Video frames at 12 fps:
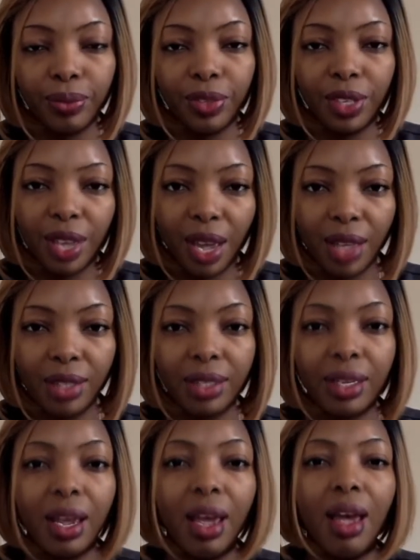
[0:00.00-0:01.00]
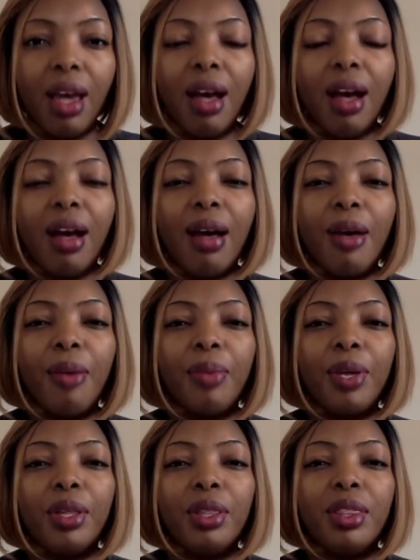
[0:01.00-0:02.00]
Yes.
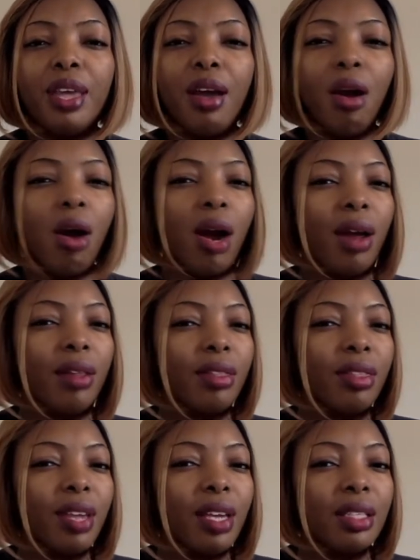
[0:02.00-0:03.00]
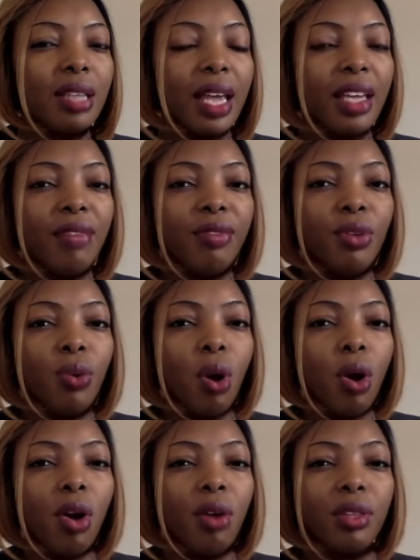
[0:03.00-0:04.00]
There are other things, like if you
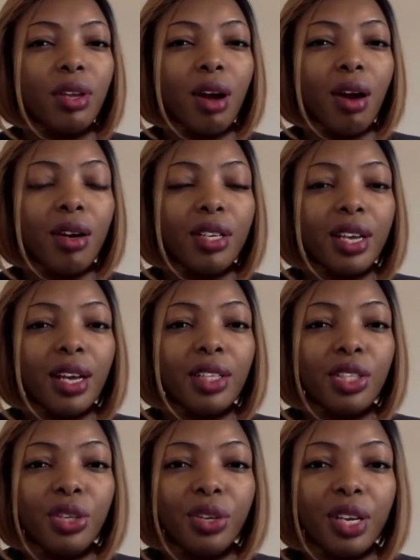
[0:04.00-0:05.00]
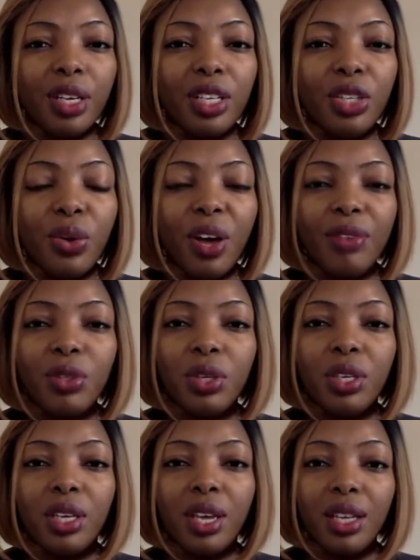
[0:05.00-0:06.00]
are on the cardiac unit, you have to
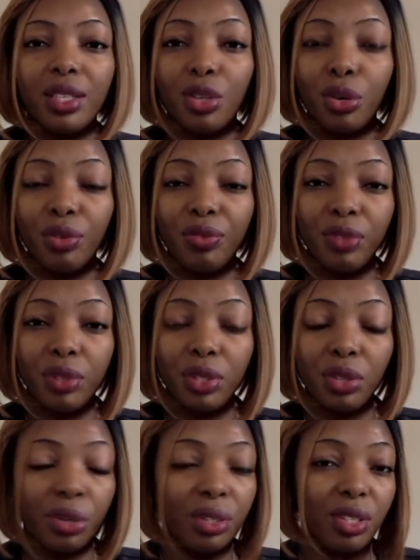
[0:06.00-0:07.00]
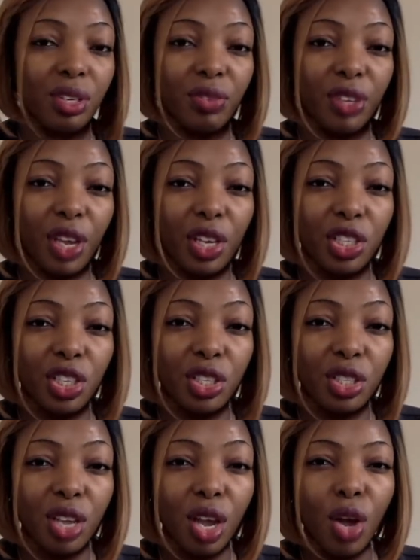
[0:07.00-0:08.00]
get certain
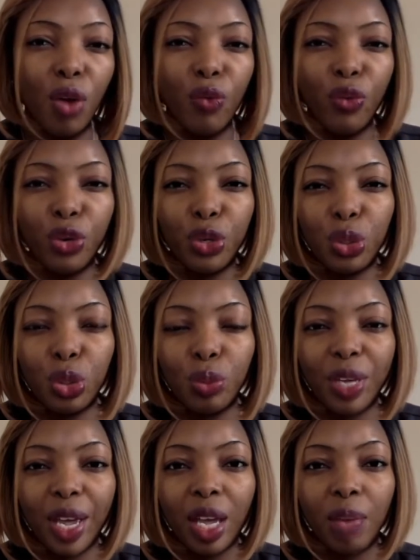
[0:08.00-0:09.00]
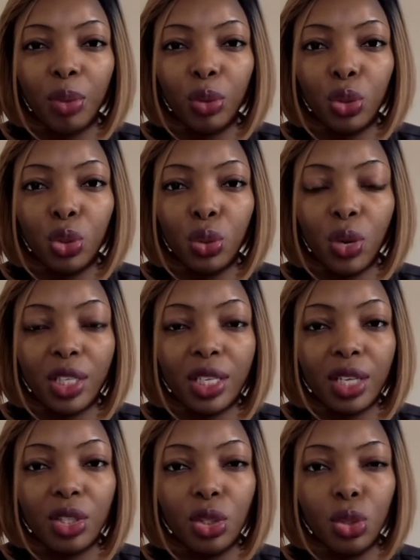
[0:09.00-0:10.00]
certifications for you to be able to
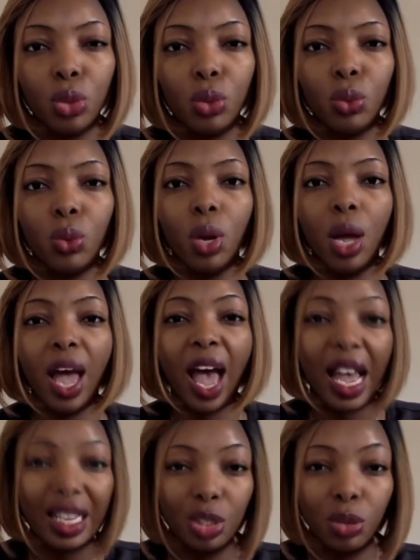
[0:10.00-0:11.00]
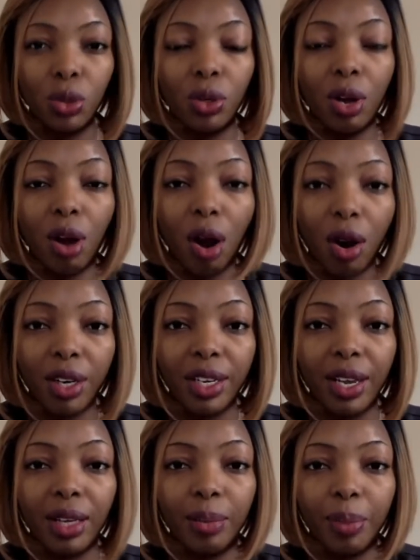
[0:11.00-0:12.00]
attend to actual
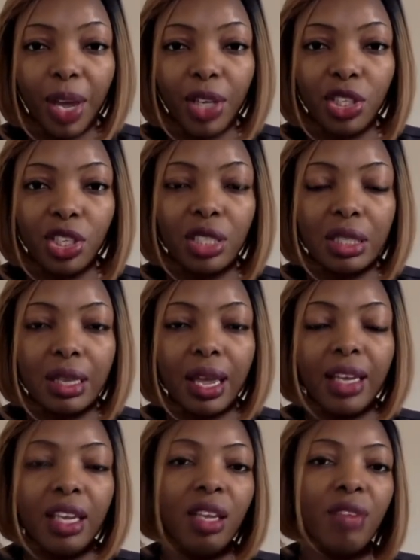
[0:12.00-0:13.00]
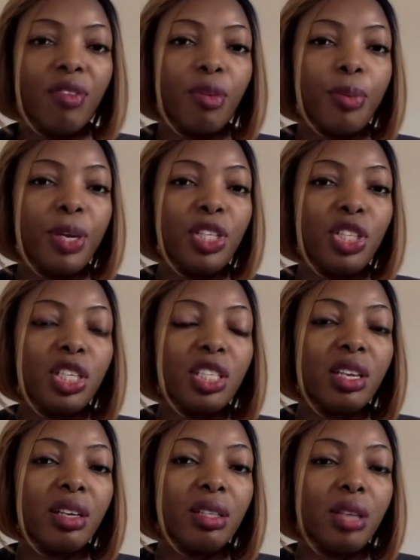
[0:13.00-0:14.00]
cardiac patients. Like if a patient is
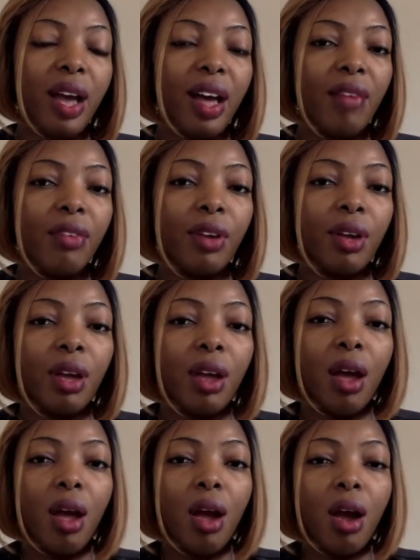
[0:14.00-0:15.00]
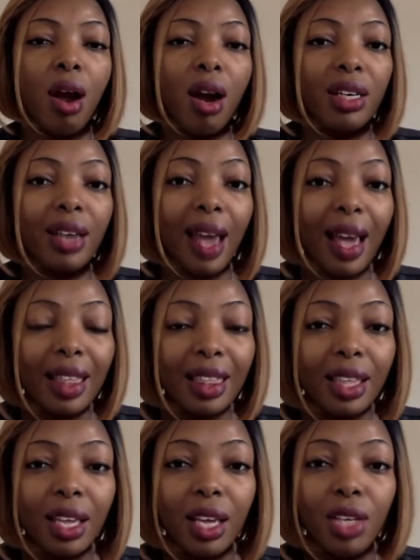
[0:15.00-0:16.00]
going to have a heart cath,
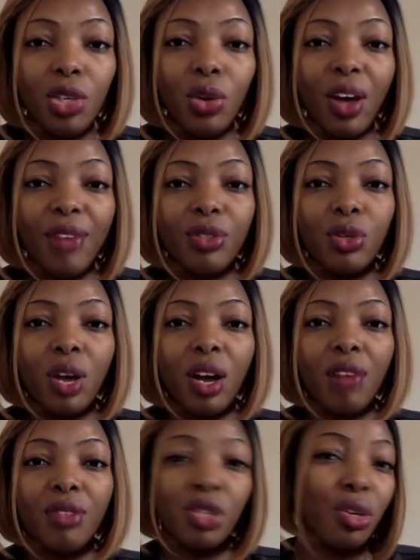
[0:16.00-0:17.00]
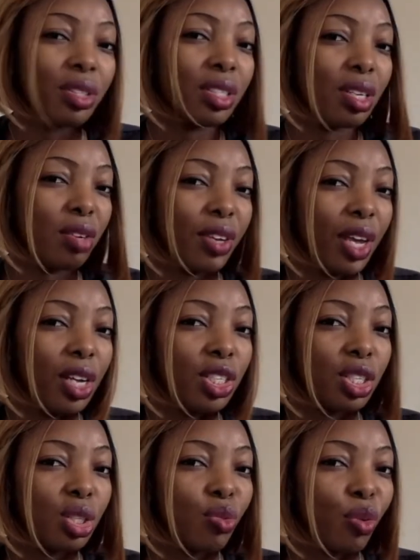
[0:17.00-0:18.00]
you have to have certain
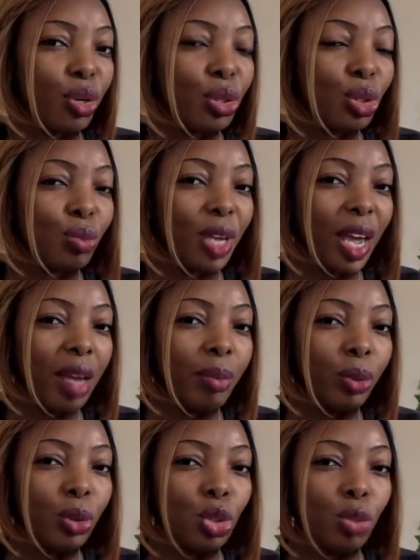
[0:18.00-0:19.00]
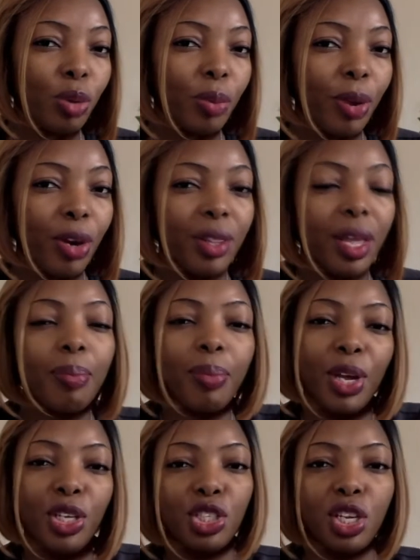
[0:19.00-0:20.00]
certifications for you to be able to prepare that
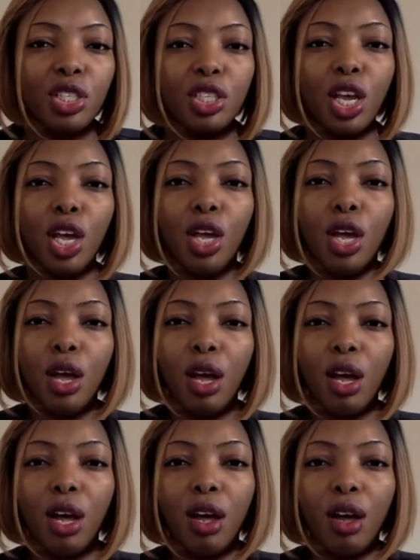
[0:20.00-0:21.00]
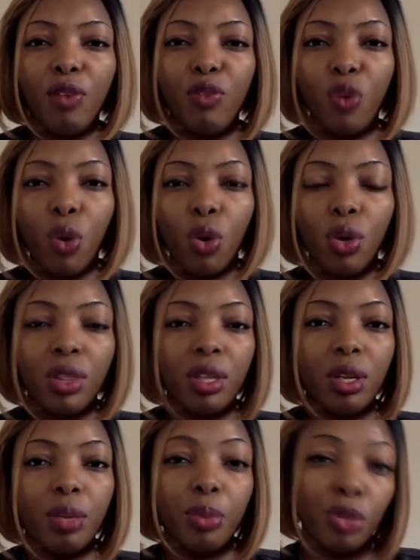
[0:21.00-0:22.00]
patient for
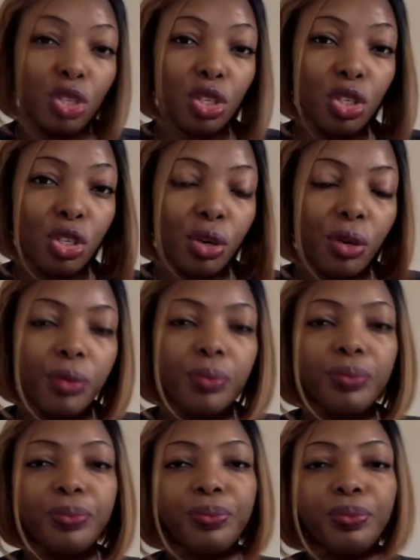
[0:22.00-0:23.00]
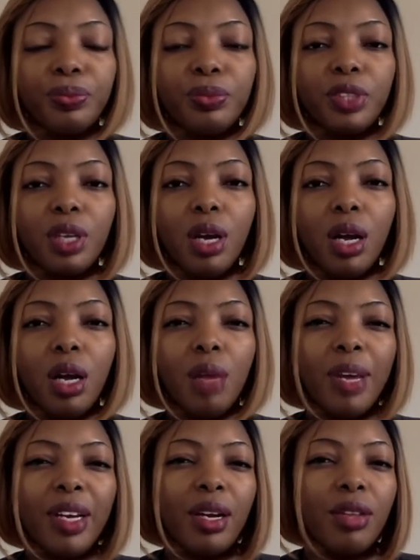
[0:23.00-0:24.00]
the procedure.
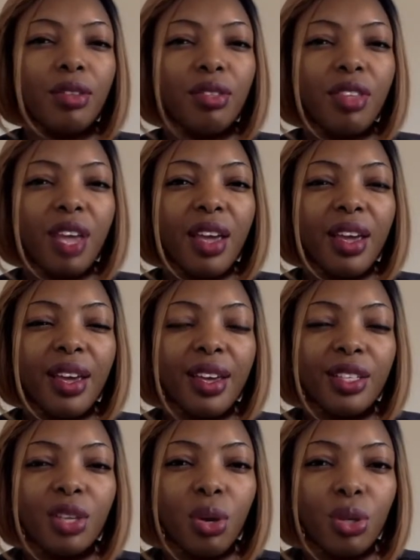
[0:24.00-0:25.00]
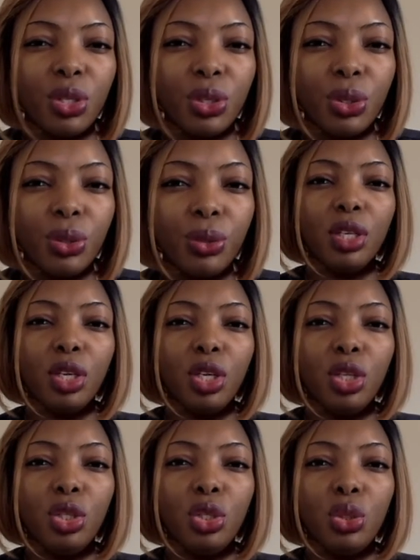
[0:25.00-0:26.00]
Another thing is also
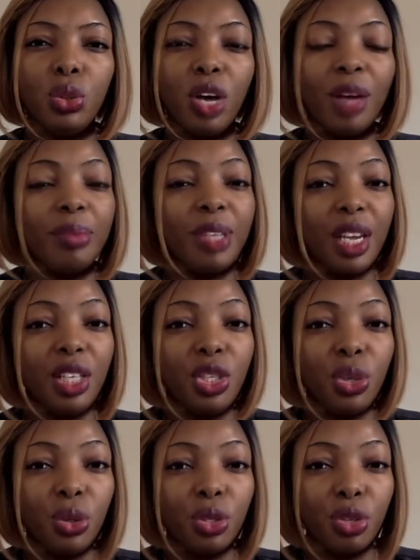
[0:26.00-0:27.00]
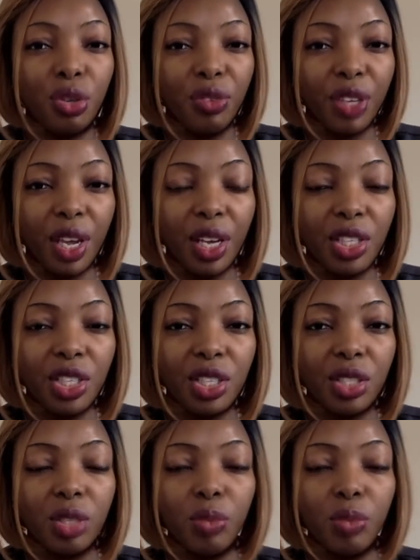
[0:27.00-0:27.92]
to update your certifications.